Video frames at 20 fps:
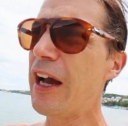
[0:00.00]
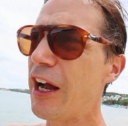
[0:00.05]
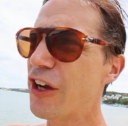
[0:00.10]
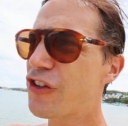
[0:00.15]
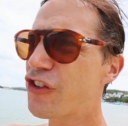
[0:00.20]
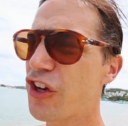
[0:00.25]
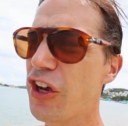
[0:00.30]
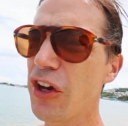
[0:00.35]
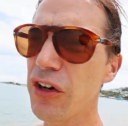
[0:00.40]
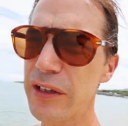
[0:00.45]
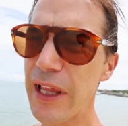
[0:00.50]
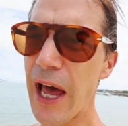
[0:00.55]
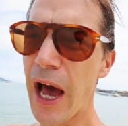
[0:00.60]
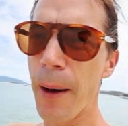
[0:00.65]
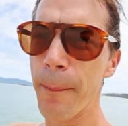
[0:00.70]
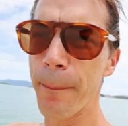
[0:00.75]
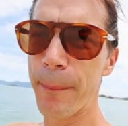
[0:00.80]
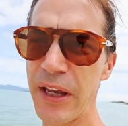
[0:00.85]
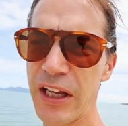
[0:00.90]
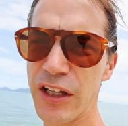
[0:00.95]
A chilled
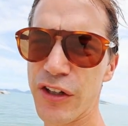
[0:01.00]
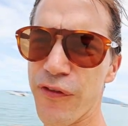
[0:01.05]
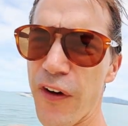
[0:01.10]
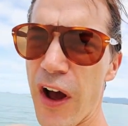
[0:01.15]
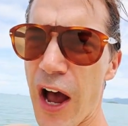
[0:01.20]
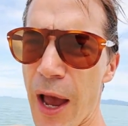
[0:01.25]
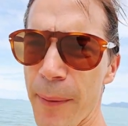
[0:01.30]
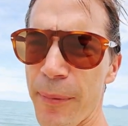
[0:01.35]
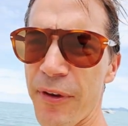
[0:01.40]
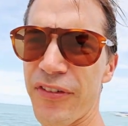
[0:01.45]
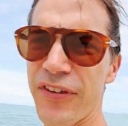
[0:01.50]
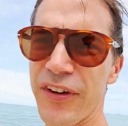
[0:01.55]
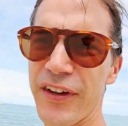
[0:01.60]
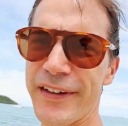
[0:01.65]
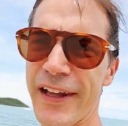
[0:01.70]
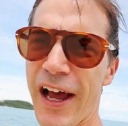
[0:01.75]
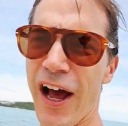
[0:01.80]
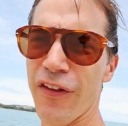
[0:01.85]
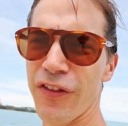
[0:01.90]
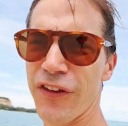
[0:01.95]
out beach vibe. You see
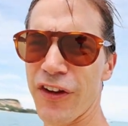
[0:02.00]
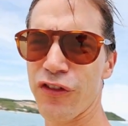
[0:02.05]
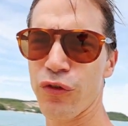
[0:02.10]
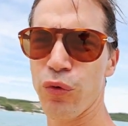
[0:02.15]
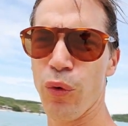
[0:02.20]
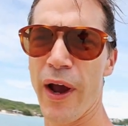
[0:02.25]
down this